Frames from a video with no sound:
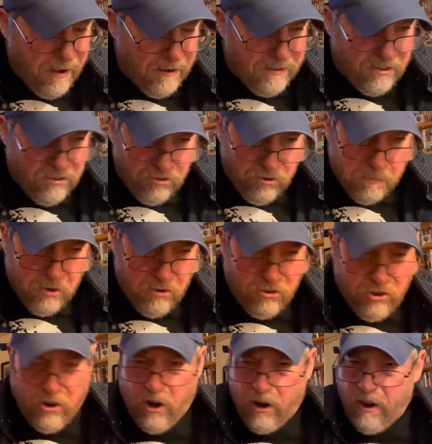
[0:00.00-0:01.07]

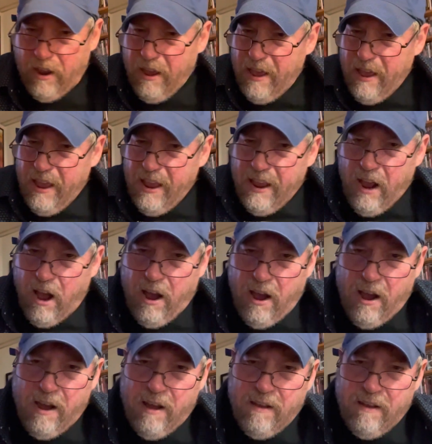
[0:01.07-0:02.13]
distribution, or,
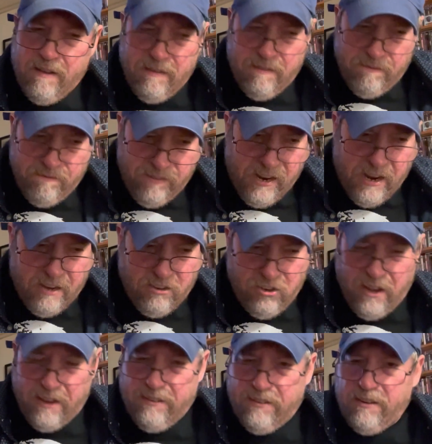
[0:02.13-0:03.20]

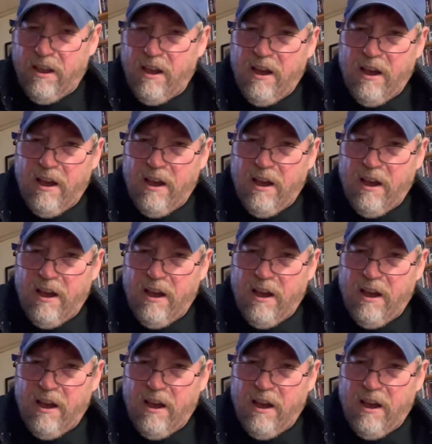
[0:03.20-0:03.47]
VHS,